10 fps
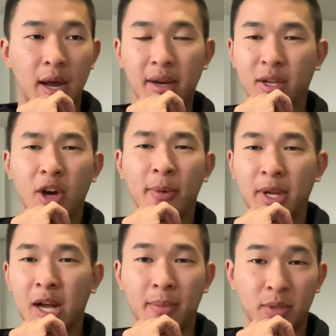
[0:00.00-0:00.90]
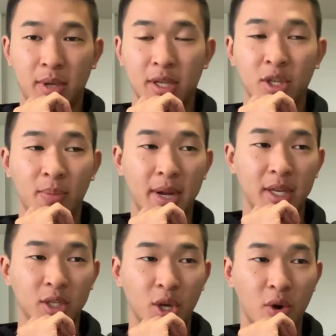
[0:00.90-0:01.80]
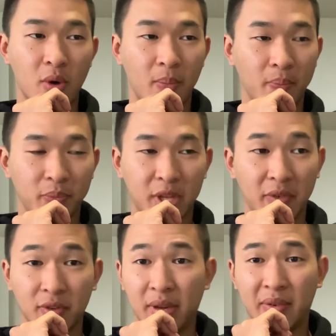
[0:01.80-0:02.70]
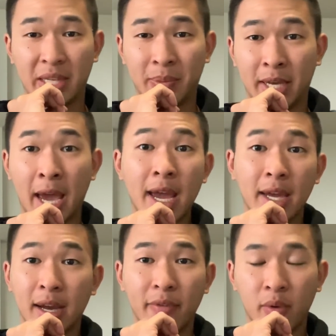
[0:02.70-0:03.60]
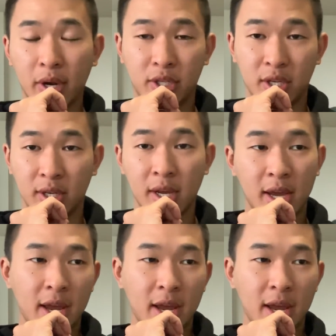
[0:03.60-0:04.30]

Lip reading: I don't even know how many comments we had, too many. So if you're leaving something like, hey, I have a question,